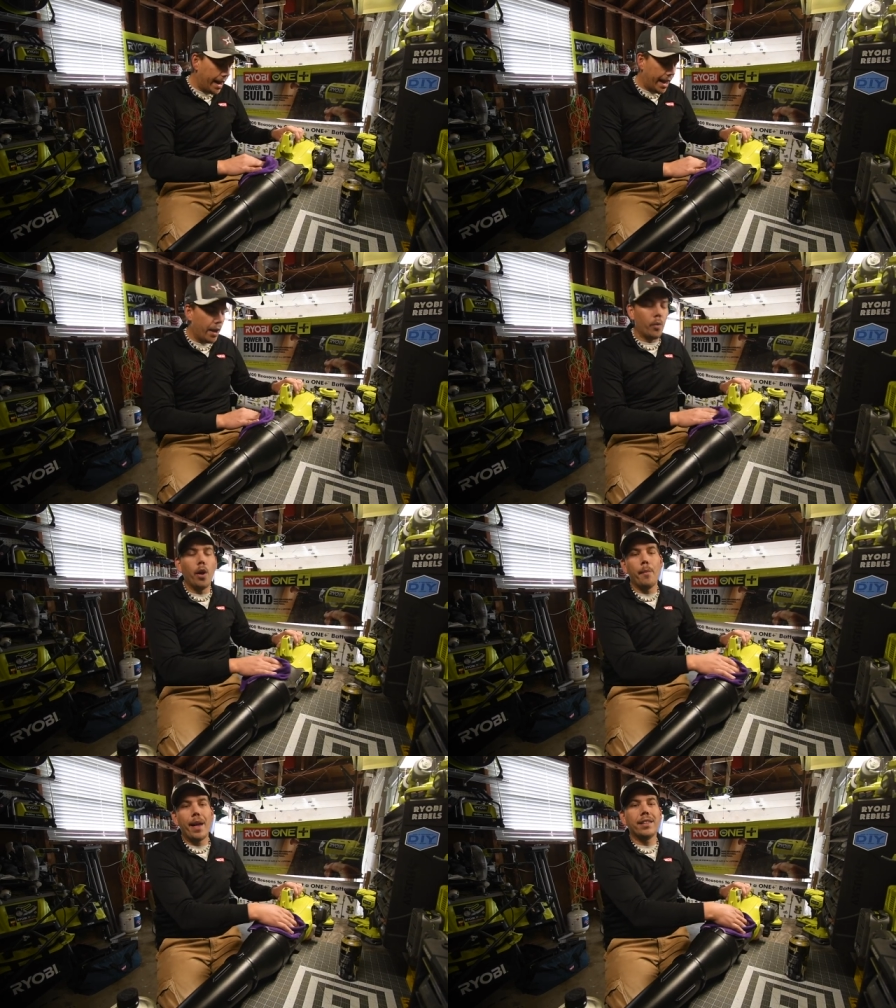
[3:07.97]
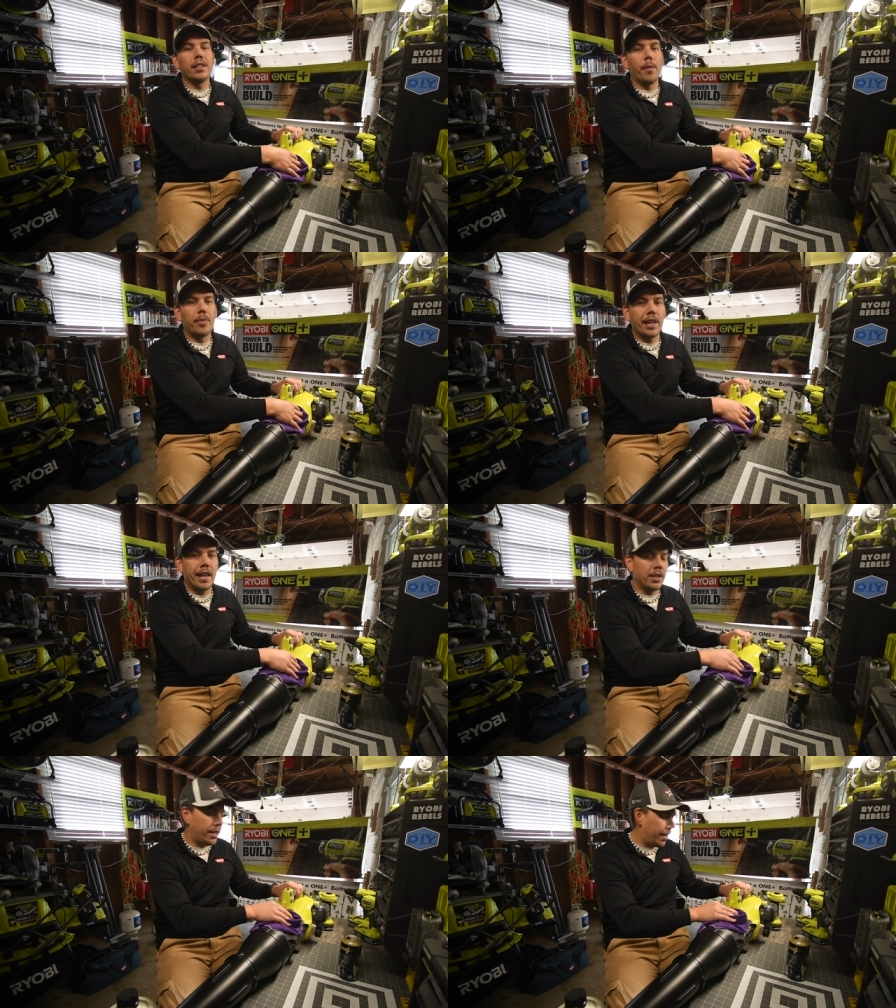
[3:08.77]
it will mess up the
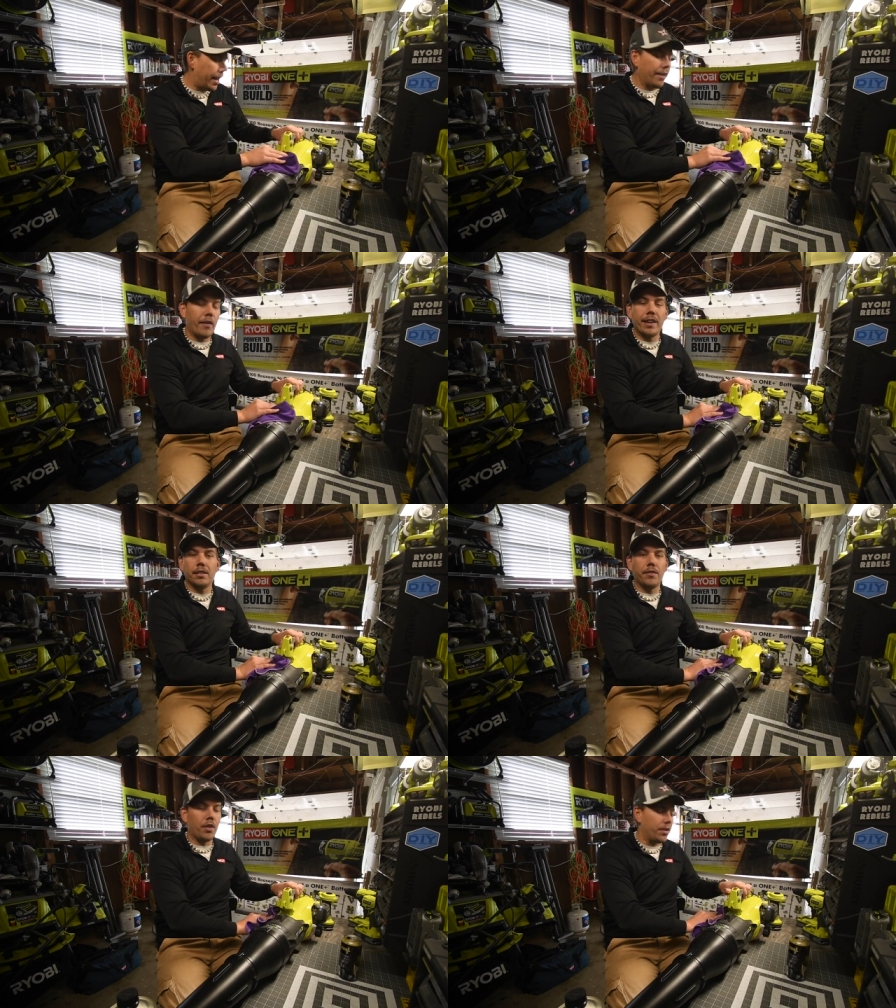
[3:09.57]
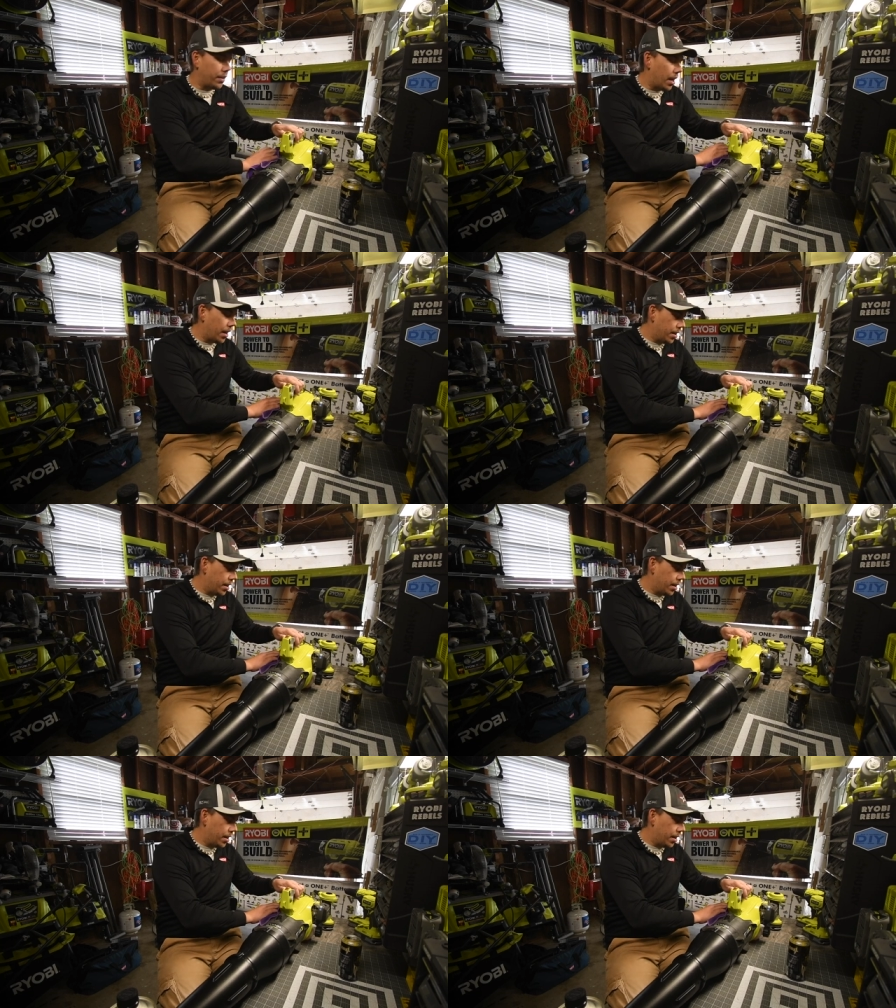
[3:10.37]
engine and vice versa.